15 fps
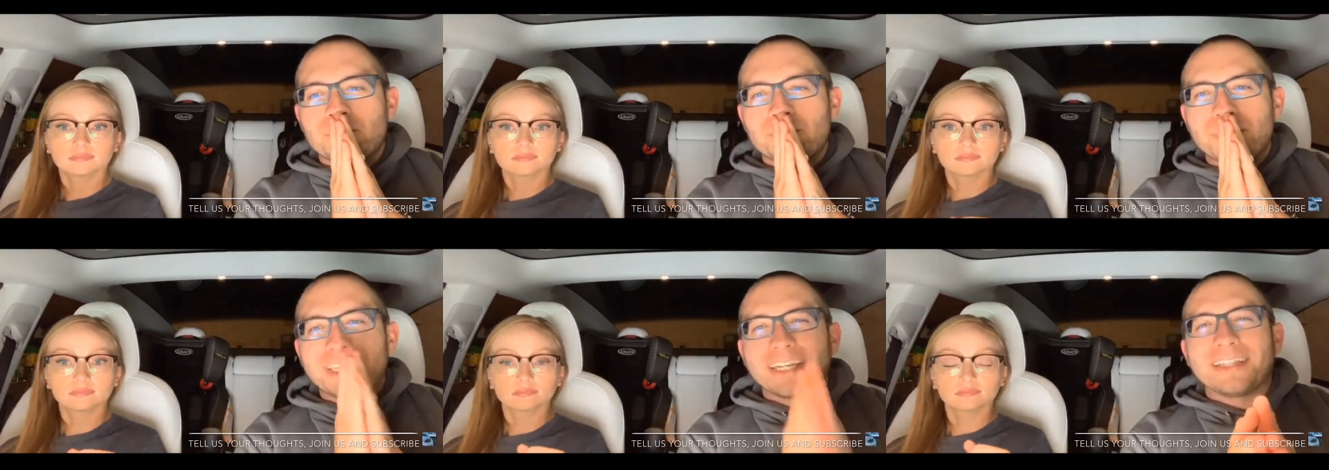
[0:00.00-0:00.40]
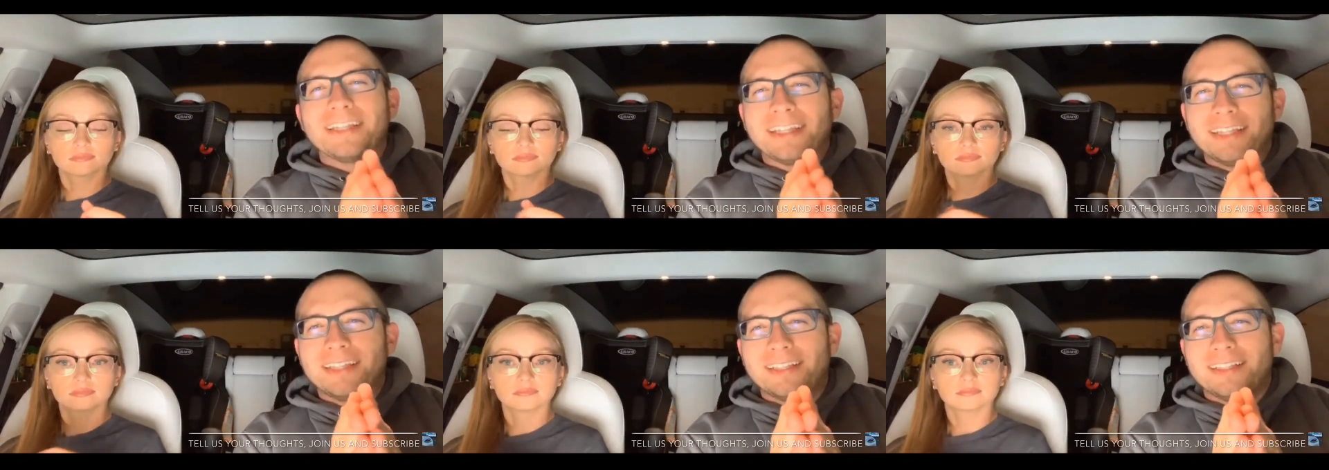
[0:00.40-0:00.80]
Speaker 1: but yeah,
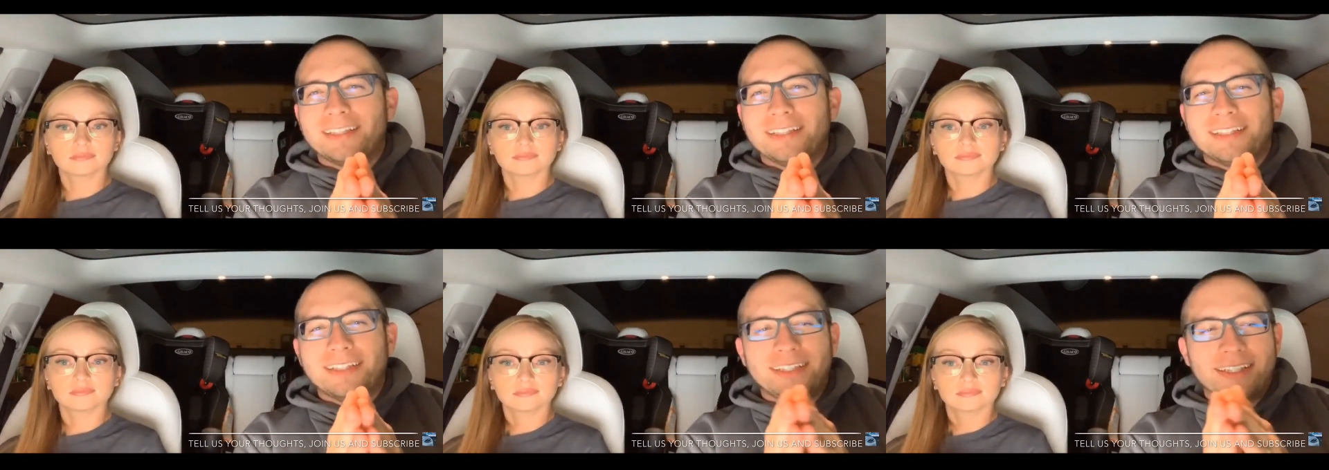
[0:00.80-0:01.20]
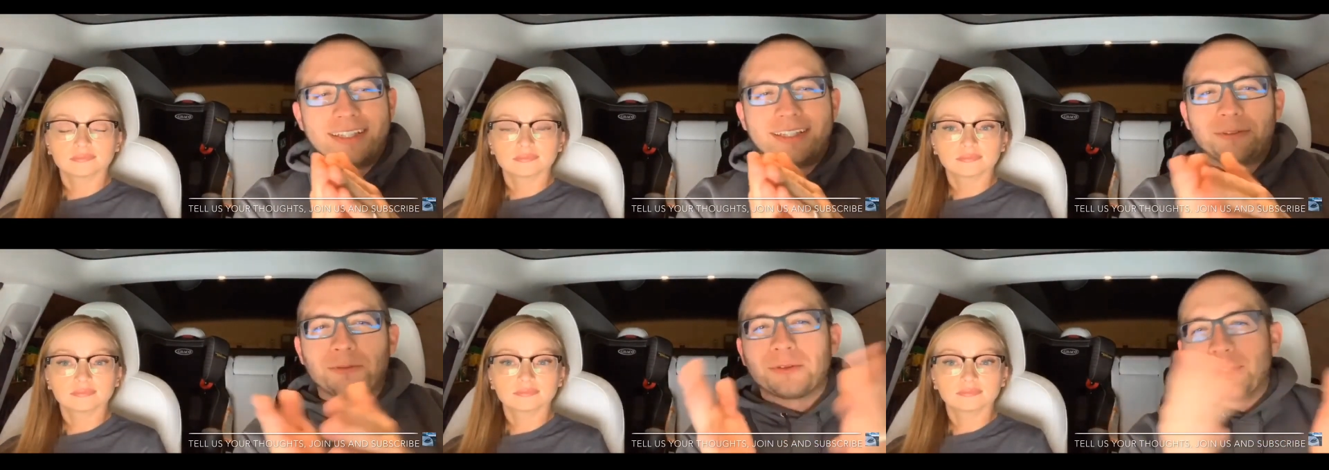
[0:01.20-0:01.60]

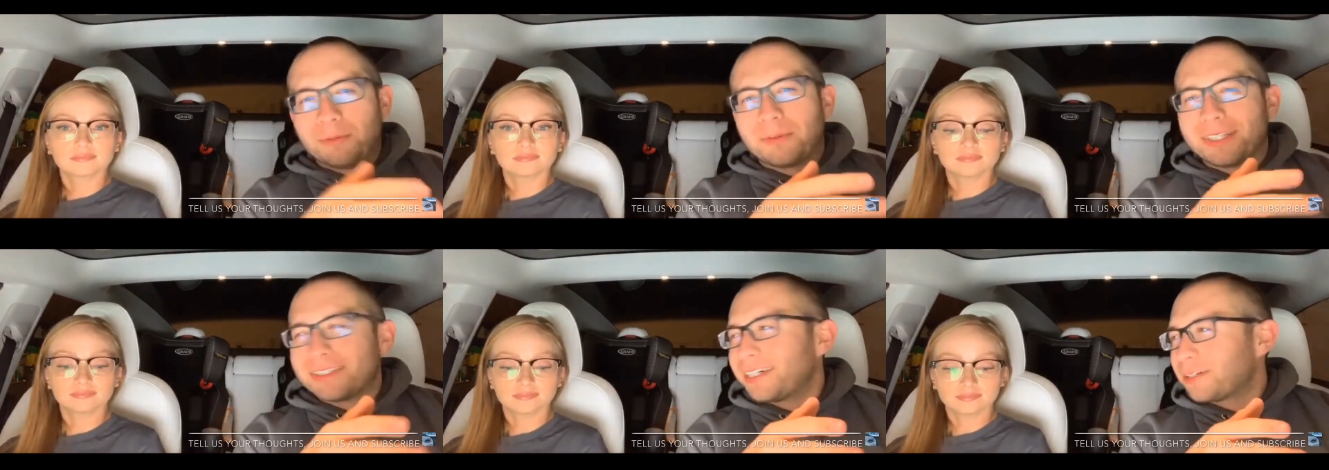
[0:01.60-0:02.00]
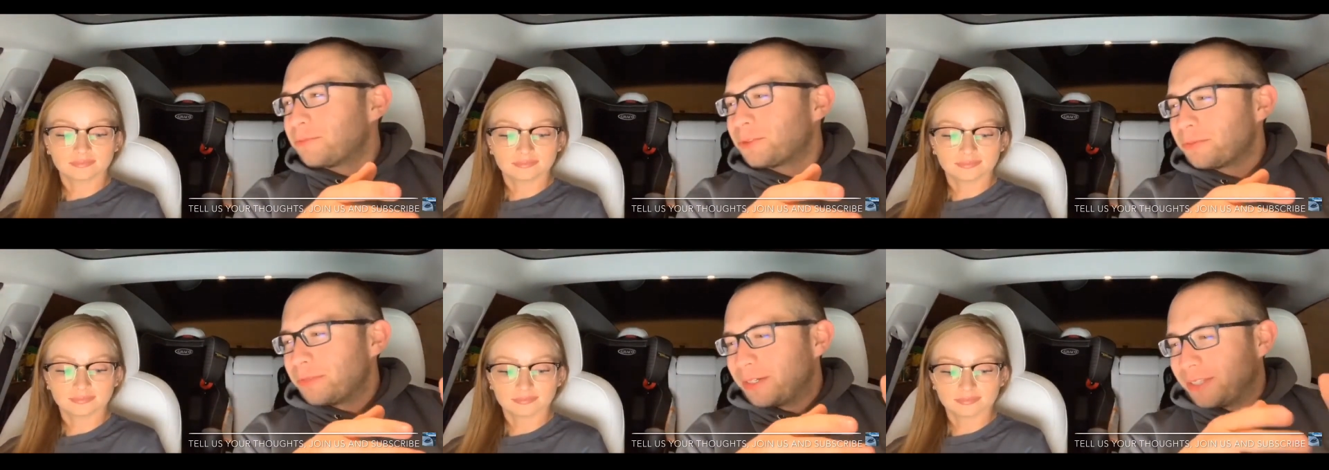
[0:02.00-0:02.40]
I'm gonna talk
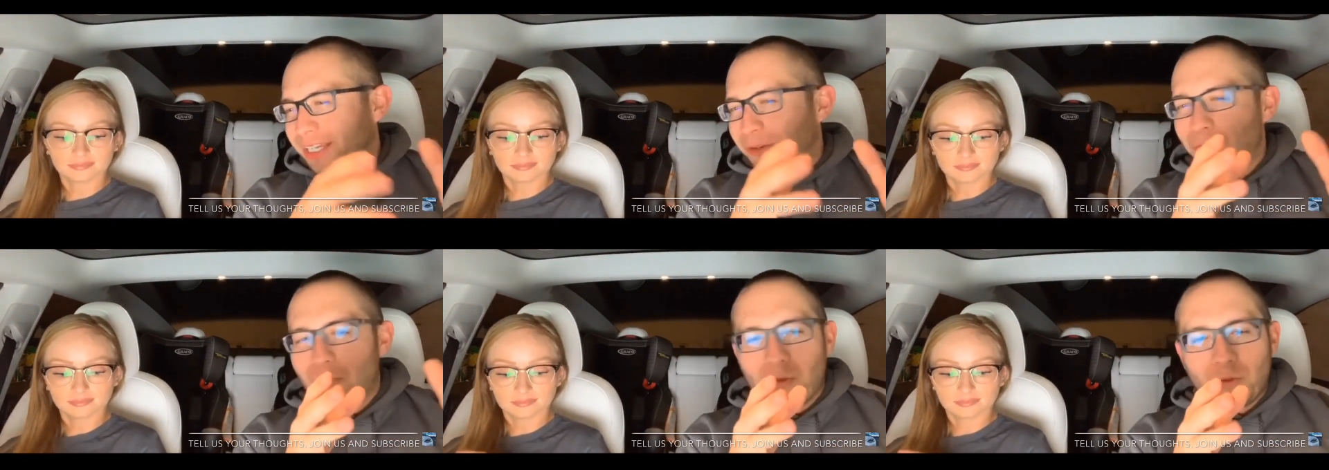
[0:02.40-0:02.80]
more about like